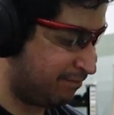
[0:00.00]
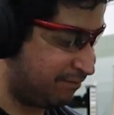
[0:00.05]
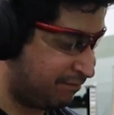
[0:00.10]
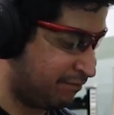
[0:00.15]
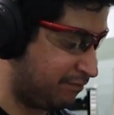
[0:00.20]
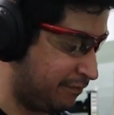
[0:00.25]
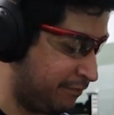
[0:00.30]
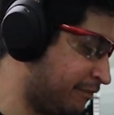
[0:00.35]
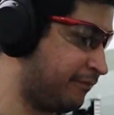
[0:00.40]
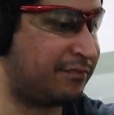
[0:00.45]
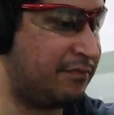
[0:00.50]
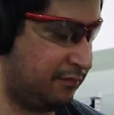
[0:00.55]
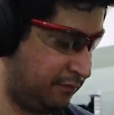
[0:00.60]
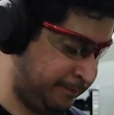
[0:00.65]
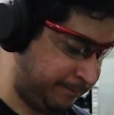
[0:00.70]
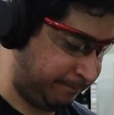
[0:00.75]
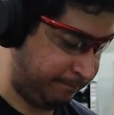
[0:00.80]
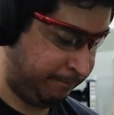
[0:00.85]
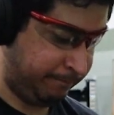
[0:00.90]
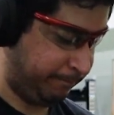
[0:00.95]

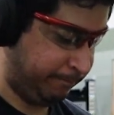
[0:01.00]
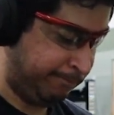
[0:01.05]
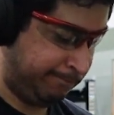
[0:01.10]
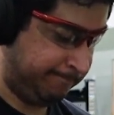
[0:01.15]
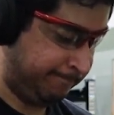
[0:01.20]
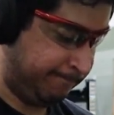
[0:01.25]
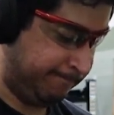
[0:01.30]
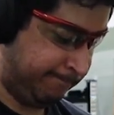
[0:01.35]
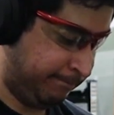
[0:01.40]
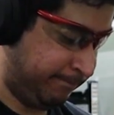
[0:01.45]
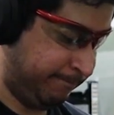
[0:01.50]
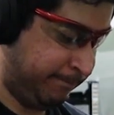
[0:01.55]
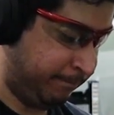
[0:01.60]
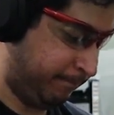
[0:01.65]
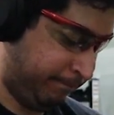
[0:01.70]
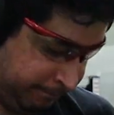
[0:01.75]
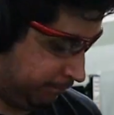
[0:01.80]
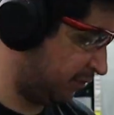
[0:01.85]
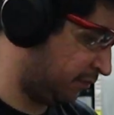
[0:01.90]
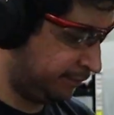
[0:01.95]
A little bit of work
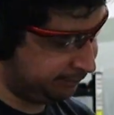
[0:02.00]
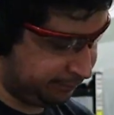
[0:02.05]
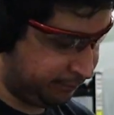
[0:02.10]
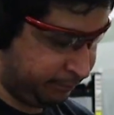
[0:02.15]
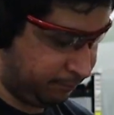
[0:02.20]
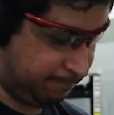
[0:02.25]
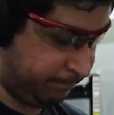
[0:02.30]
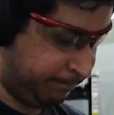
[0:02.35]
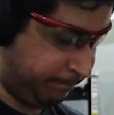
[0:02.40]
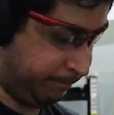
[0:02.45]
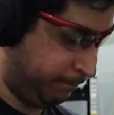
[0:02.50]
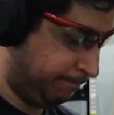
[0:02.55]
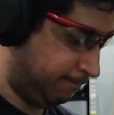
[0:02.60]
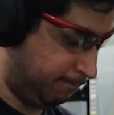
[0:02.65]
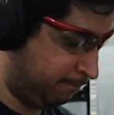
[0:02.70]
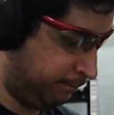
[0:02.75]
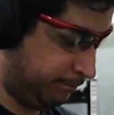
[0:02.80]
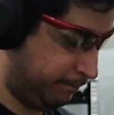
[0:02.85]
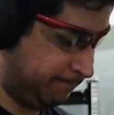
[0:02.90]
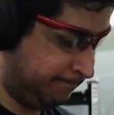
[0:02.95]
with
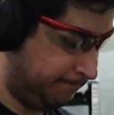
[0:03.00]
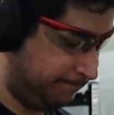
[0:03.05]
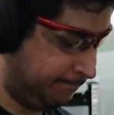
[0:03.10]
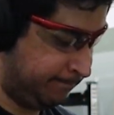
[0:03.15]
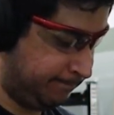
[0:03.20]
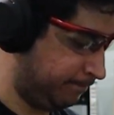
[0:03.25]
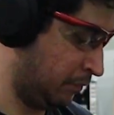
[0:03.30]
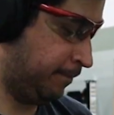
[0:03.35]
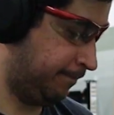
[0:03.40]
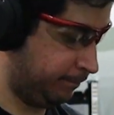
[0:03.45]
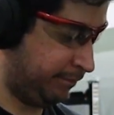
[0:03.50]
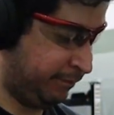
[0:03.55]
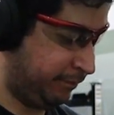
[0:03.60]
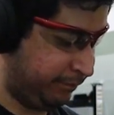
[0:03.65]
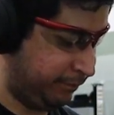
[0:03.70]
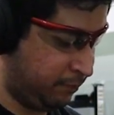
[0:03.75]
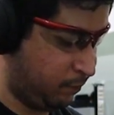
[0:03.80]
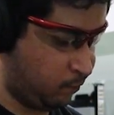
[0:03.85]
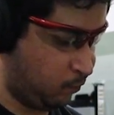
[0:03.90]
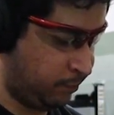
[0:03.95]
the angle
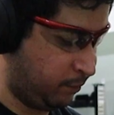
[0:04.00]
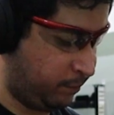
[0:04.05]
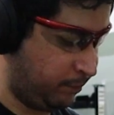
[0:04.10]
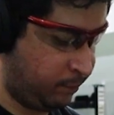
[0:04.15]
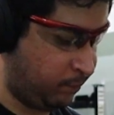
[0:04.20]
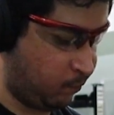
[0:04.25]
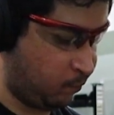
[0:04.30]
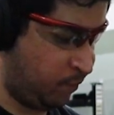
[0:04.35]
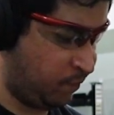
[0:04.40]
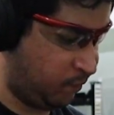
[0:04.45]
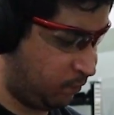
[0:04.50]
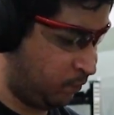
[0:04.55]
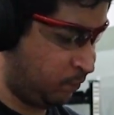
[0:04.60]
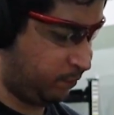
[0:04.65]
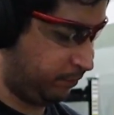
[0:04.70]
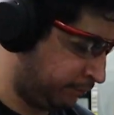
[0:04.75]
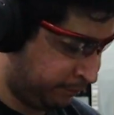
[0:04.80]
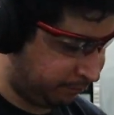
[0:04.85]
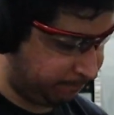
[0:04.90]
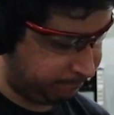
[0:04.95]
grinder and a
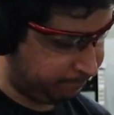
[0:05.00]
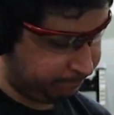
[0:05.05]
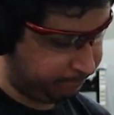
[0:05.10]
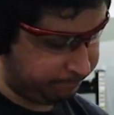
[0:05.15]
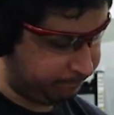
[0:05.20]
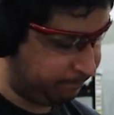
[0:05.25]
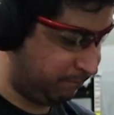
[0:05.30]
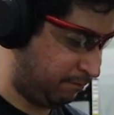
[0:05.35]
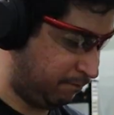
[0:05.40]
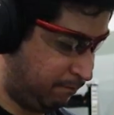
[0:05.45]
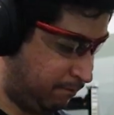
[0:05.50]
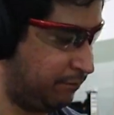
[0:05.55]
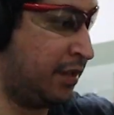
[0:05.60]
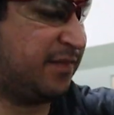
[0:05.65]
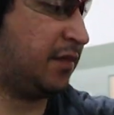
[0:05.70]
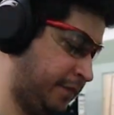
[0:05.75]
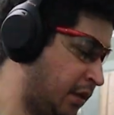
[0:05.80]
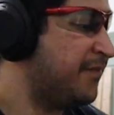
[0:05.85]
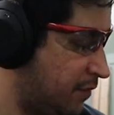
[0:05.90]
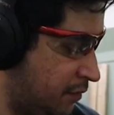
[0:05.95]
nice little flap
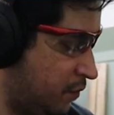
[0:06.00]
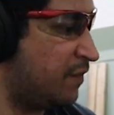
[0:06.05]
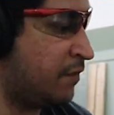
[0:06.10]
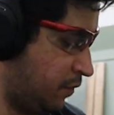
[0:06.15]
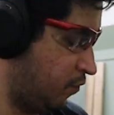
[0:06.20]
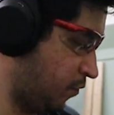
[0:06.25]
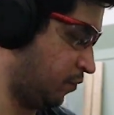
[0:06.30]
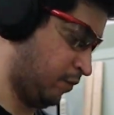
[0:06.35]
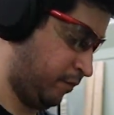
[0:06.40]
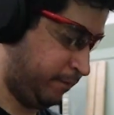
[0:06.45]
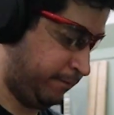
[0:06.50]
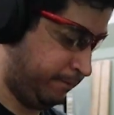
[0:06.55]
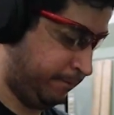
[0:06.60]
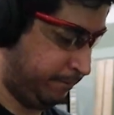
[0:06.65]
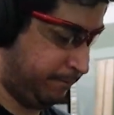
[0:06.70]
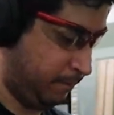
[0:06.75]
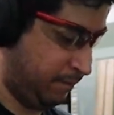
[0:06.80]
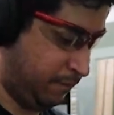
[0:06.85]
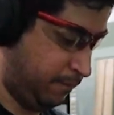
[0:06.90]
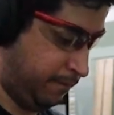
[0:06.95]
disc. We'll get that done
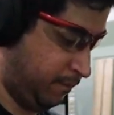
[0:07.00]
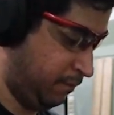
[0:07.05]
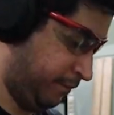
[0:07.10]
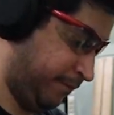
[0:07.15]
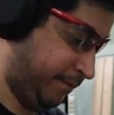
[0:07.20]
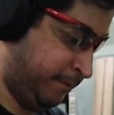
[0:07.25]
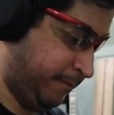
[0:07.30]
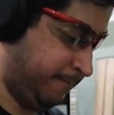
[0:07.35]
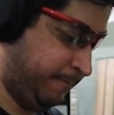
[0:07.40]
nice and quick.